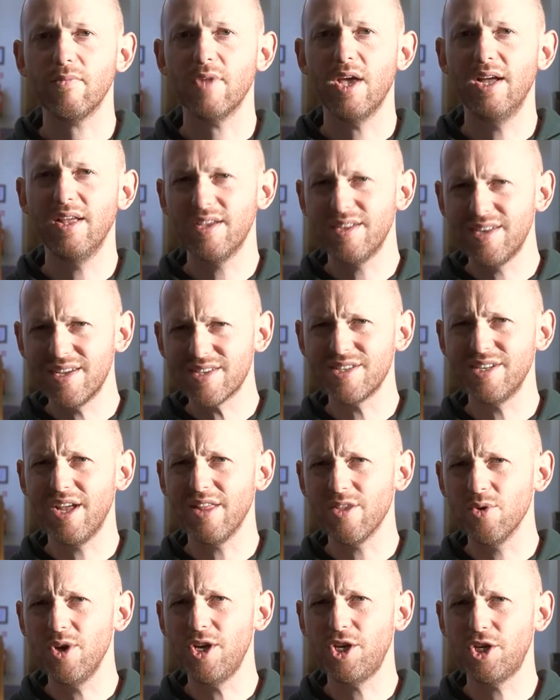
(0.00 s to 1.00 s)
And then there's
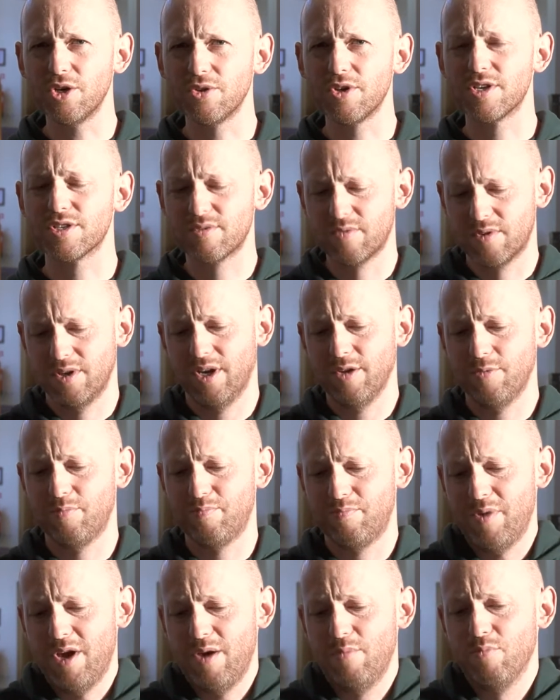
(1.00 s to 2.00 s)
another issue that's kind
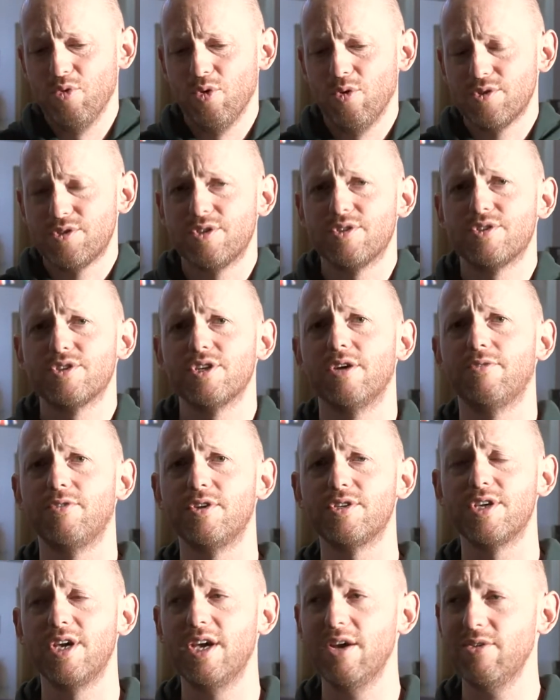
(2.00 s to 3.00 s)
of being brought to the
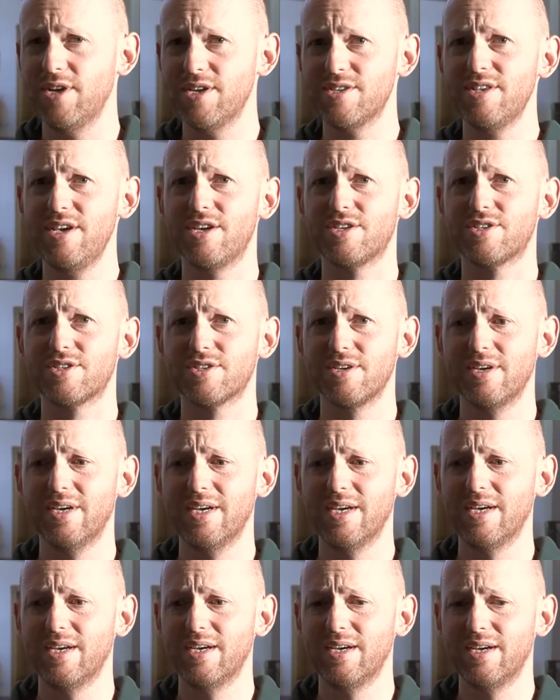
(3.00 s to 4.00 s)
surface here, and it's this,
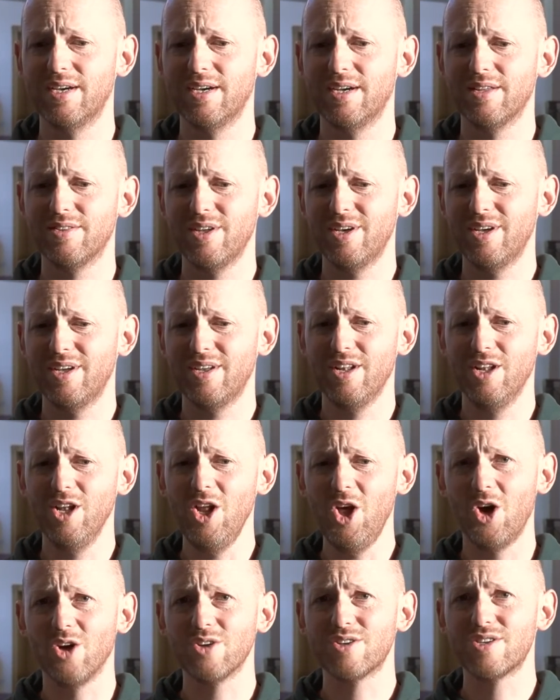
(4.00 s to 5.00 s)
that
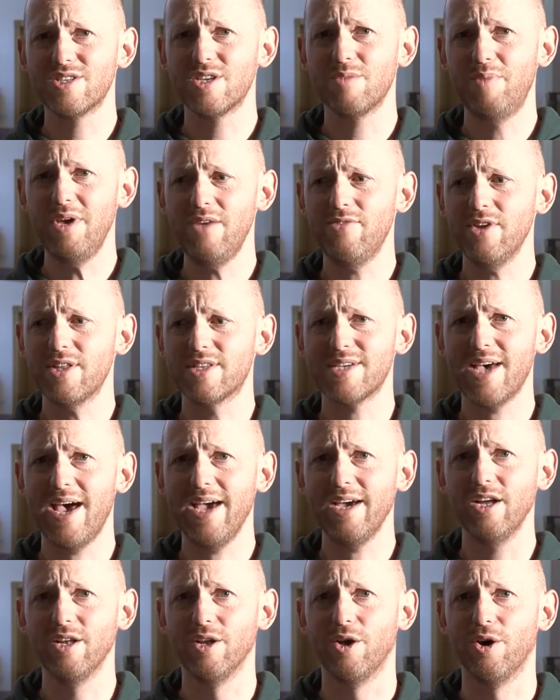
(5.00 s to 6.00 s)
Lot is a bit of a
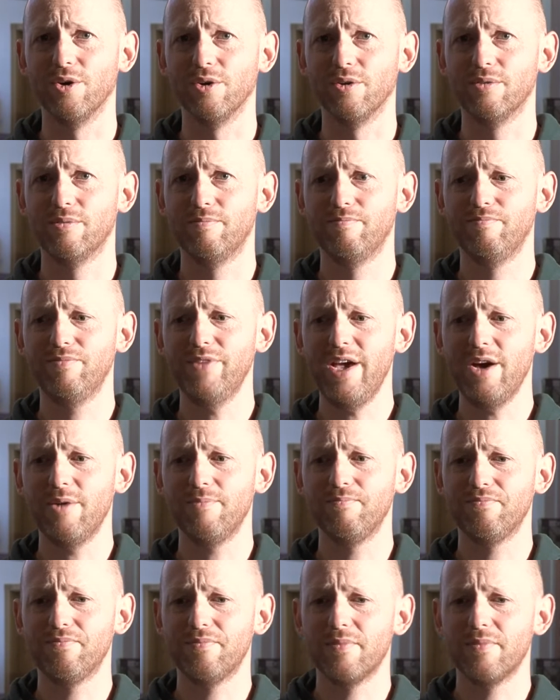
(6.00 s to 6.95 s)
tag-along. Now,